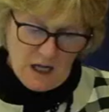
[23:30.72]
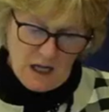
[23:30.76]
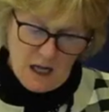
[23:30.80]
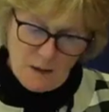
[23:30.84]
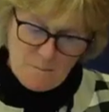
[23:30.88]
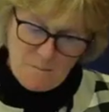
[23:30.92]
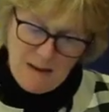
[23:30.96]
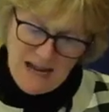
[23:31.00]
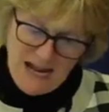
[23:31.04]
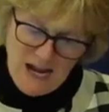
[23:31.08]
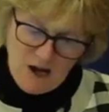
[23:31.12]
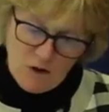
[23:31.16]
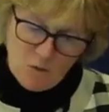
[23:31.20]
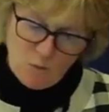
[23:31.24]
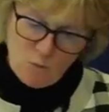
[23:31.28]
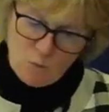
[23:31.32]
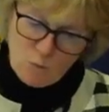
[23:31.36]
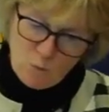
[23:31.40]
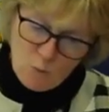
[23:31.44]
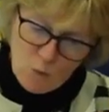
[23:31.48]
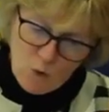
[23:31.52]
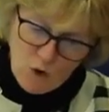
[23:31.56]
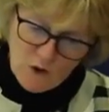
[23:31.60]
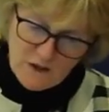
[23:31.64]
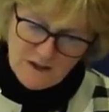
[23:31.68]
about
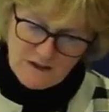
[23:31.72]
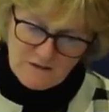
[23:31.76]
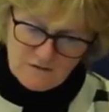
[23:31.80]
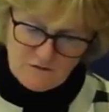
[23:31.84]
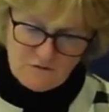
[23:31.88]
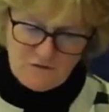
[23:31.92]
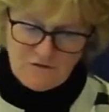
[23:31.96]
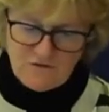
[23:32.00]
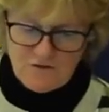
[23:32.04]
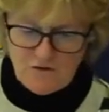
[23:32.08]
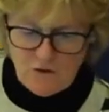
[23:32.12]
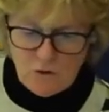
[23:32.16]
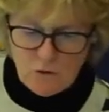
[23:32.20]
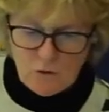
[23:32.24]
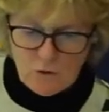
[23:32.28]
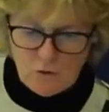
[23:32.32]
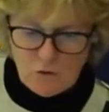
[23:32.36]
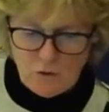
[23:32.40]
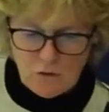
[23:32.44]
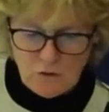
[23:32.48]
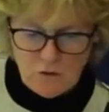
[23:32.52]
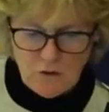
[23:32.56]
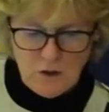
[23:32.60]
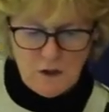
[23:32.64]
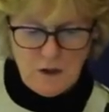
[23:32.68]
1 in
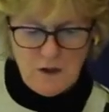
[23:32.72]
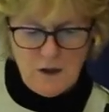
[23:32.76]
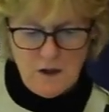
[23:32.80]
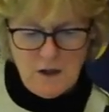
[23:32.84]
4